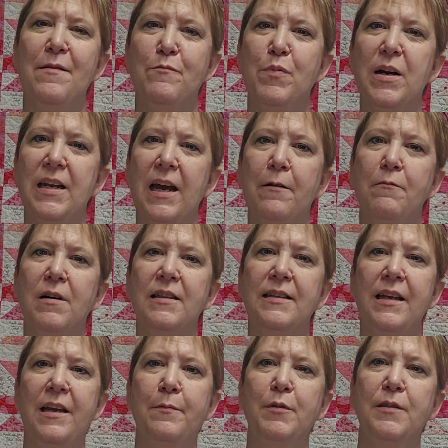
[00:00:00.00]
But I was
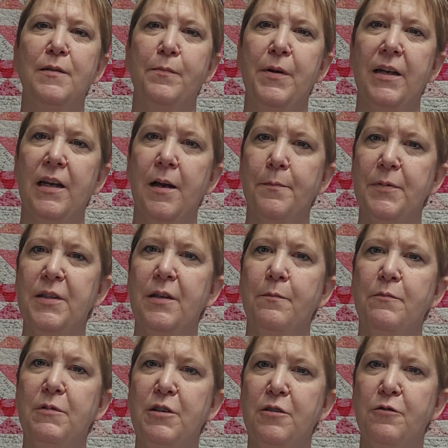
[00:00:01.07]
able to pick up
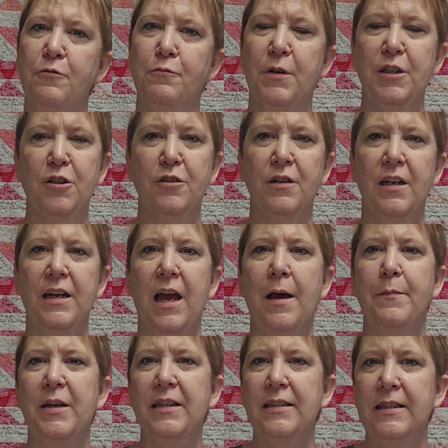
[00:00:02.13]
some new Richard and
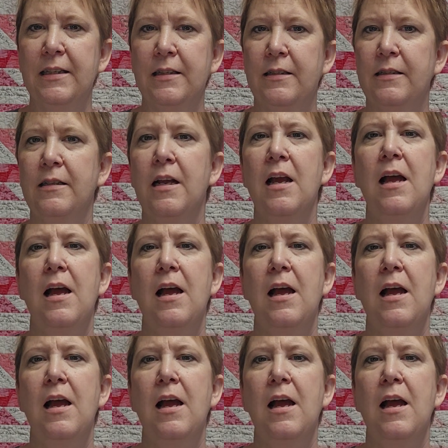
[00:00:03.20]
Hemmingson